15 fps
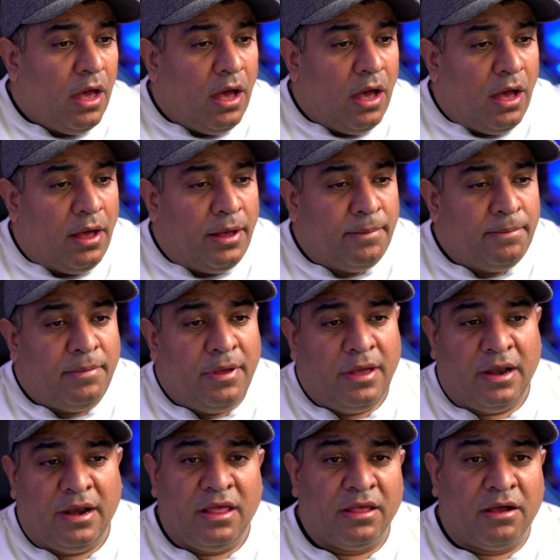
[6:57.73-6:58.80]
Um,
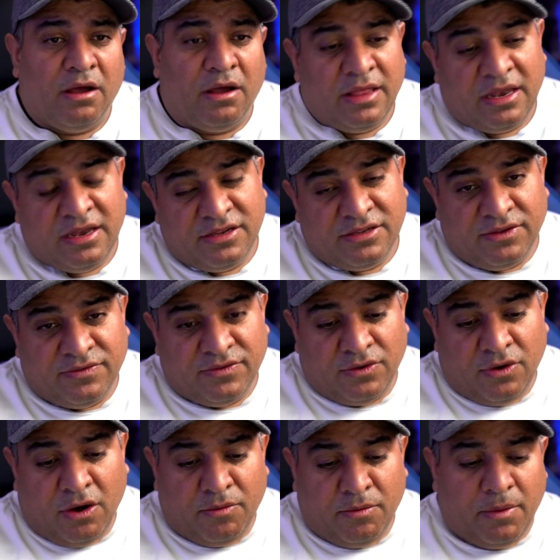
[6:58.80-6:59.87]
another car that deserves an
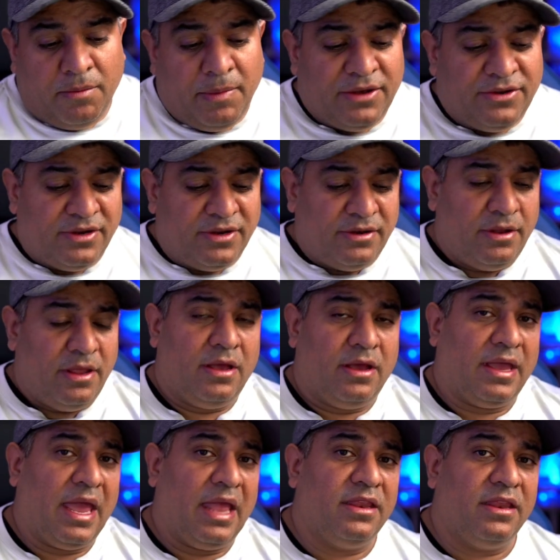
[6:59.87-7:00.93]
honorable mention.
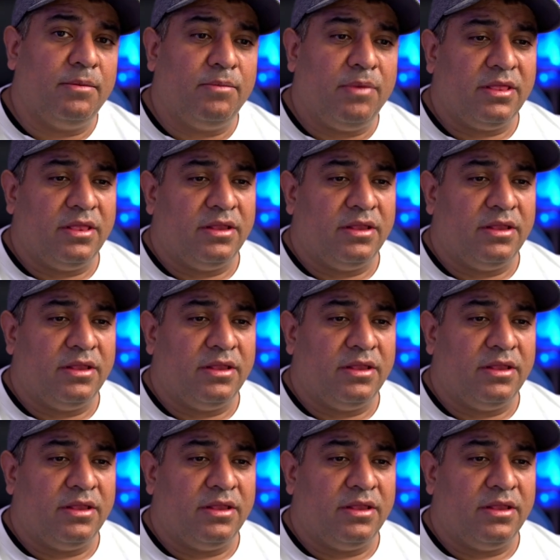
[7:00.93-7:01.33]
Again, didn't break the